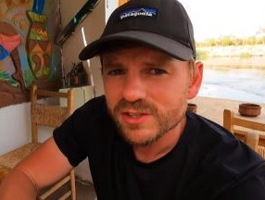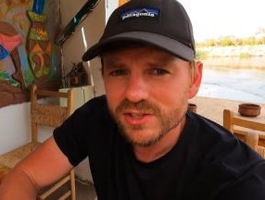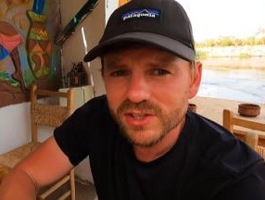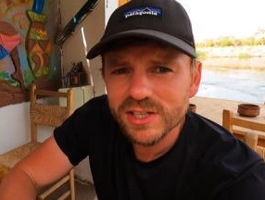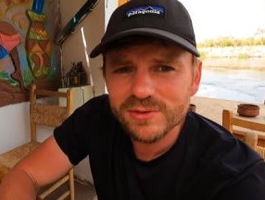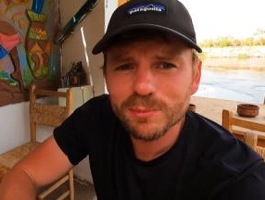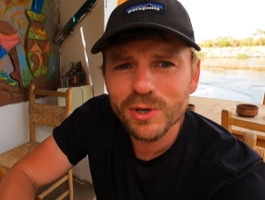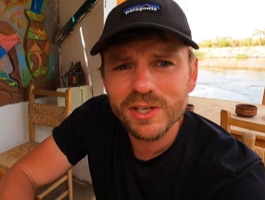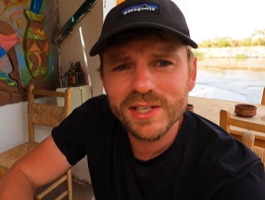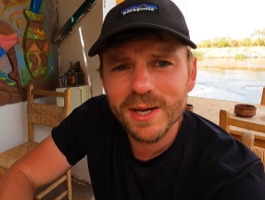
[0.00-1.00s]
So it is
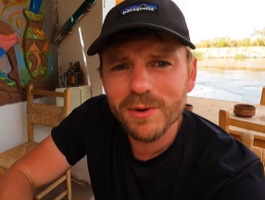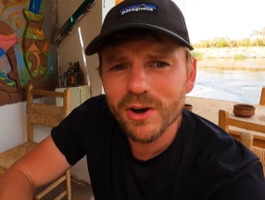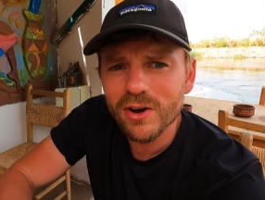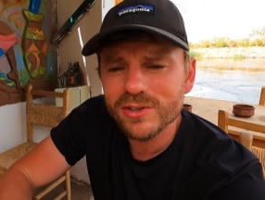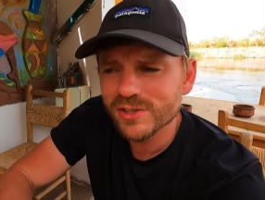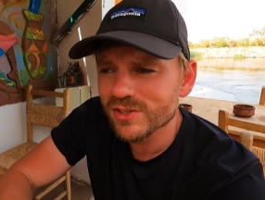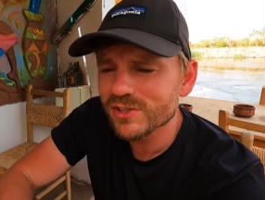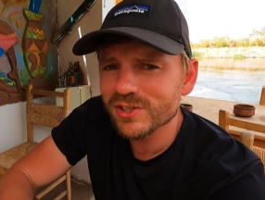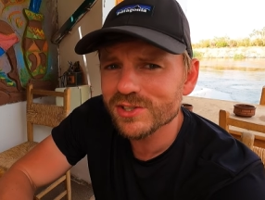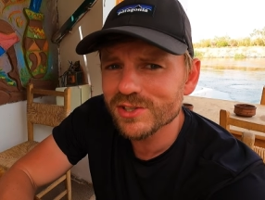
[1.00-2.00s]
pretty damn hot, so
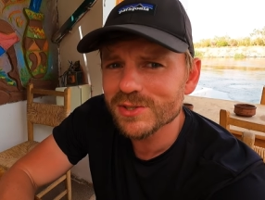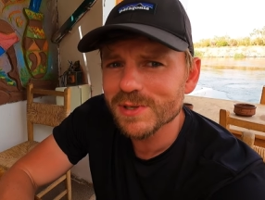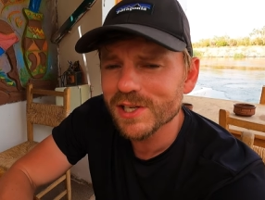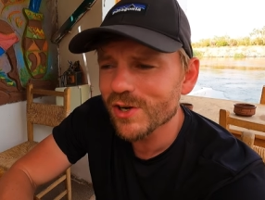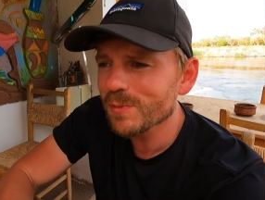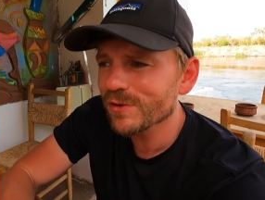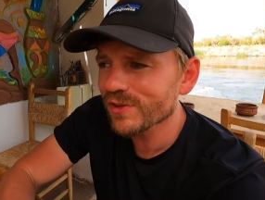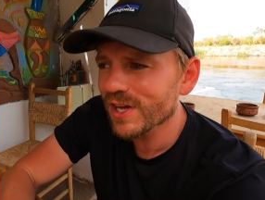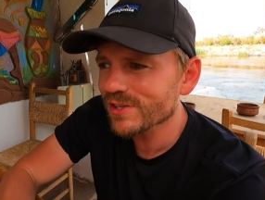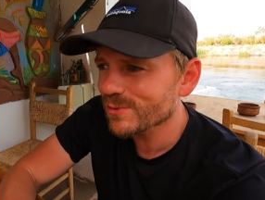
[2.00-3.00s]
you can excuse me a little bit
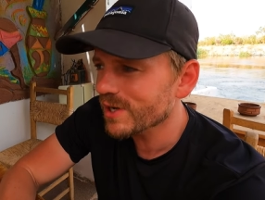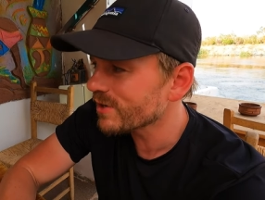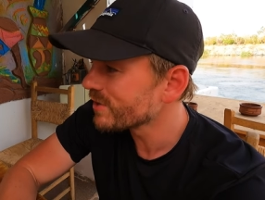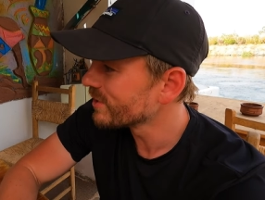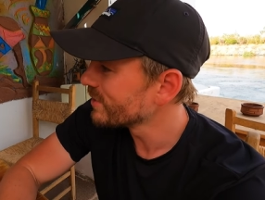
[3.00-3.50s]
for that as well.